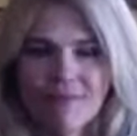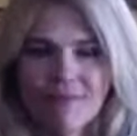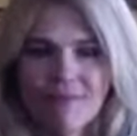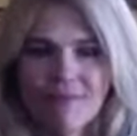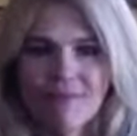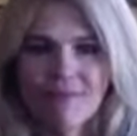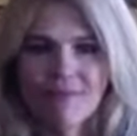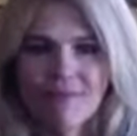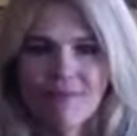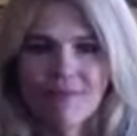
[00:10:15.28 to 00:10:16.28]

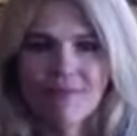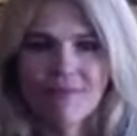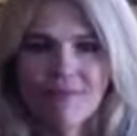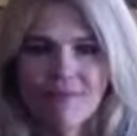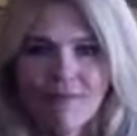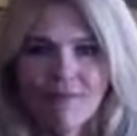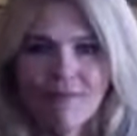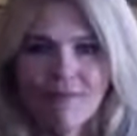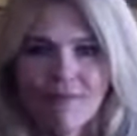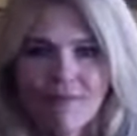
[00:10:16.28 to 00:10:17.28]

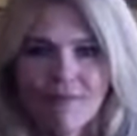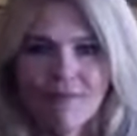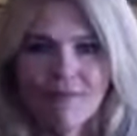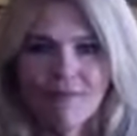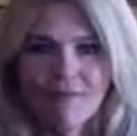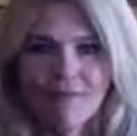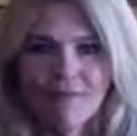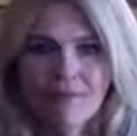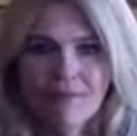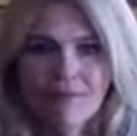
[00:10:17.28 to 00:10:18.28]

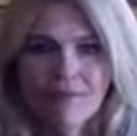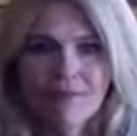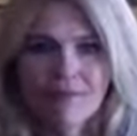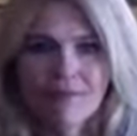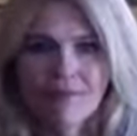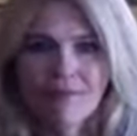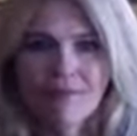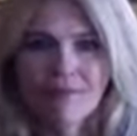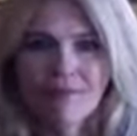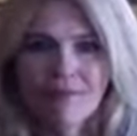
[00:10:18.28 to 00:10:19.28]

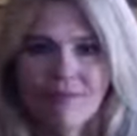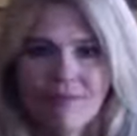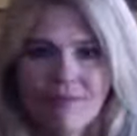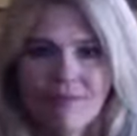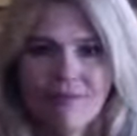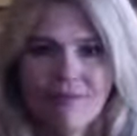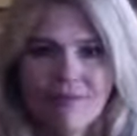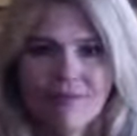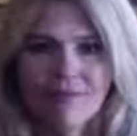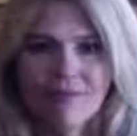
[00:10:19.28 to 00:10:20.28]

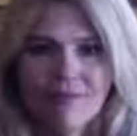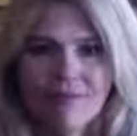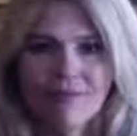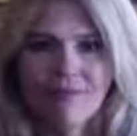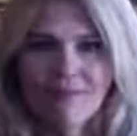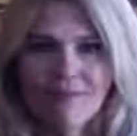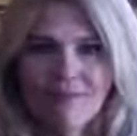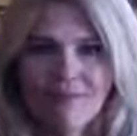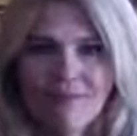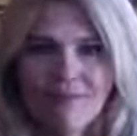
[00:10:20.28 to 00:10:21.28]

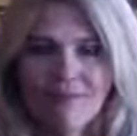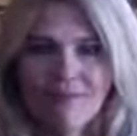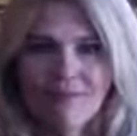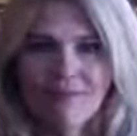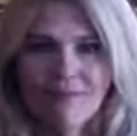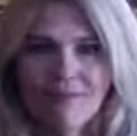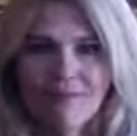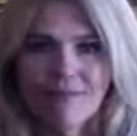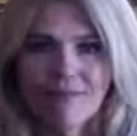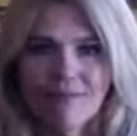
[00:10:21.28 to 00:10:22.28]

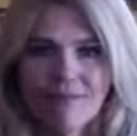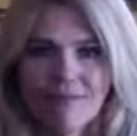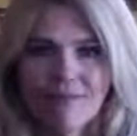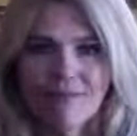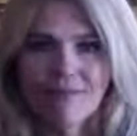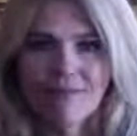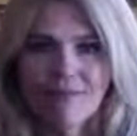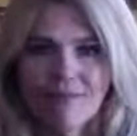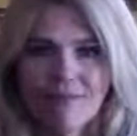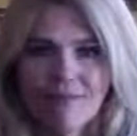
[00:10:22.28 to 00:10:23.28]
(not speaking)